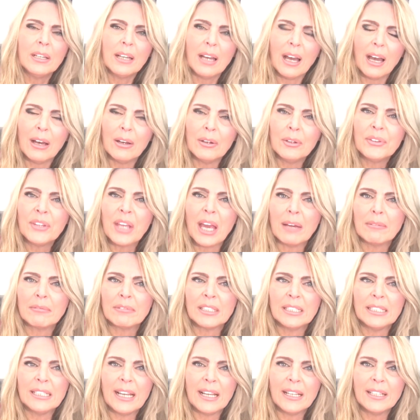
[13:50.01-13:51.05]
how that
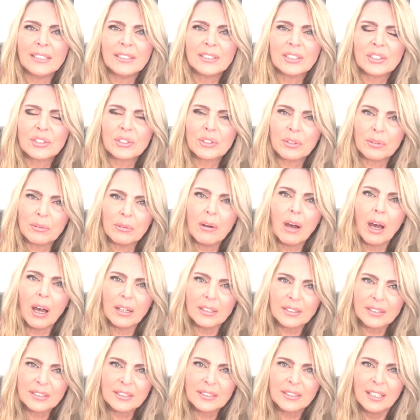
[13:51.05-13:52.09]
relates to
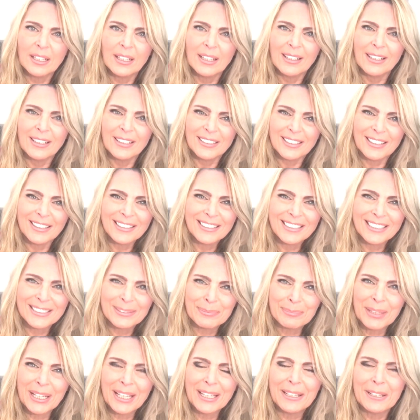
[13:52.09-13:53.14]
us. Yeah, this
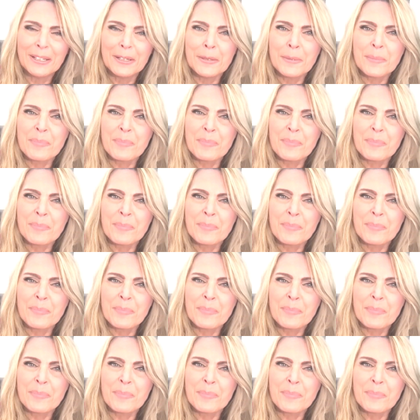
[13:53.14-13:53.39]
may